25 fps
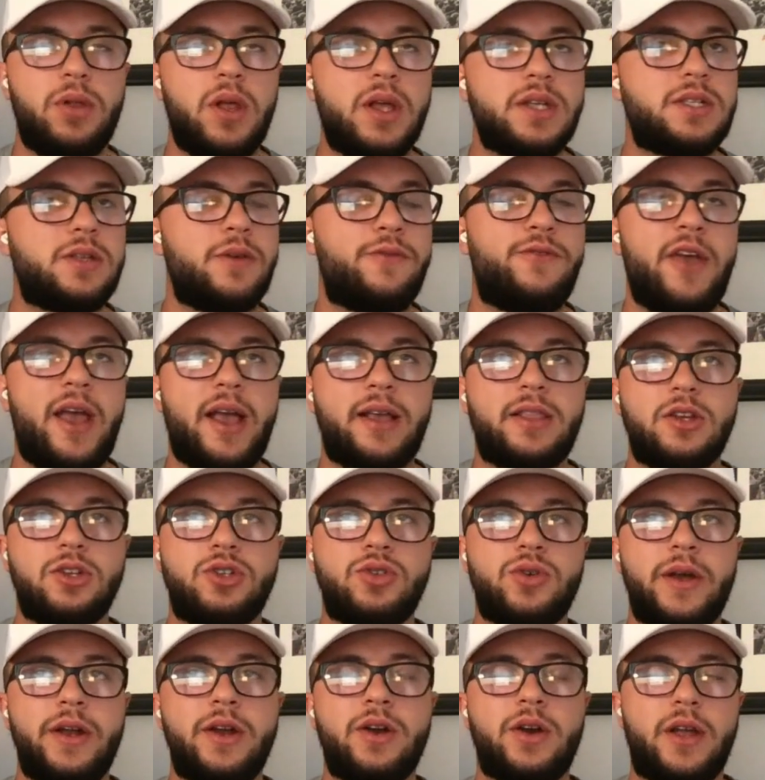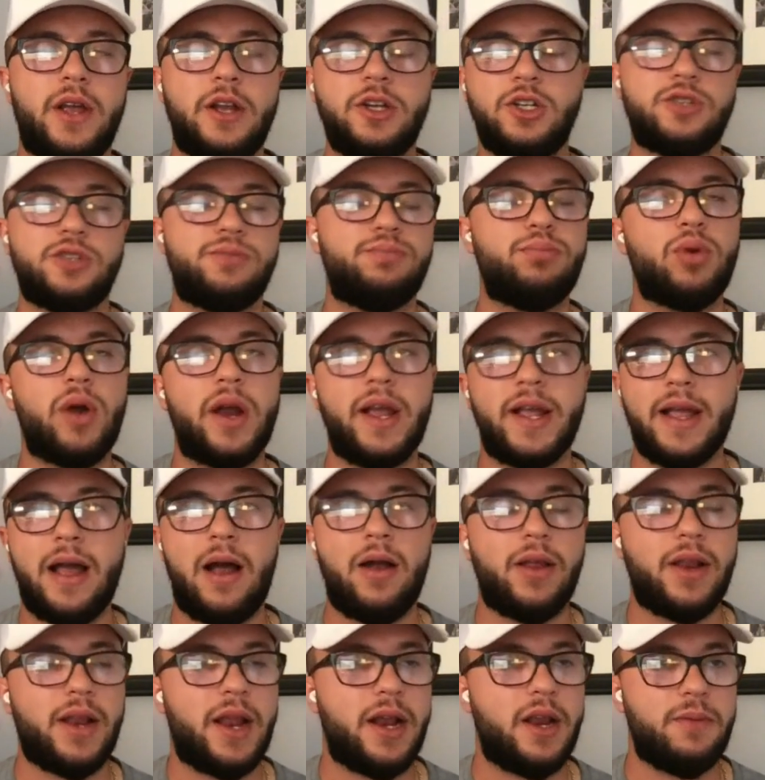Plus the fact that Shrader can just break
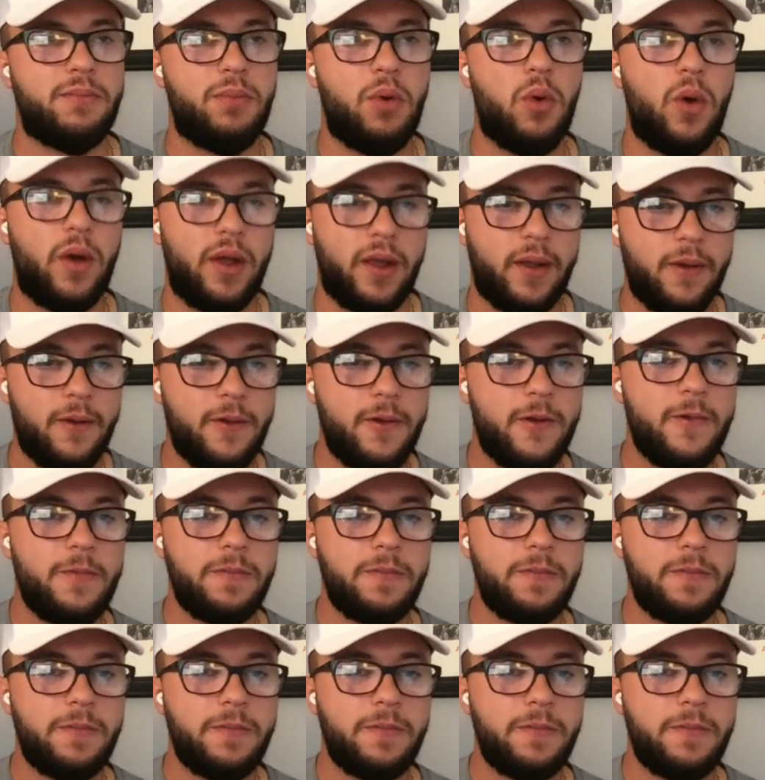out at any point,